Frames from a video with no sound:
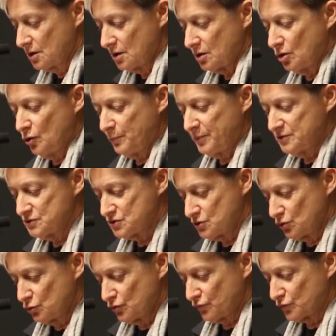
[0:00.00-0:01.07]
opens the
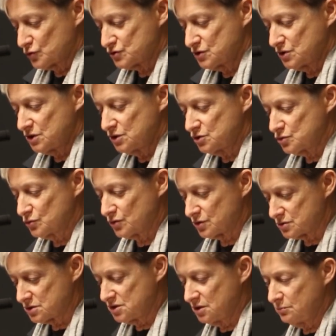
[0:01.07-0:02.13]
university to the
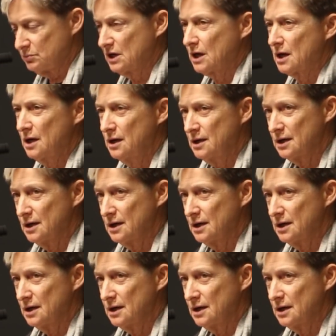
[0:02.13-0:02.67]
teeming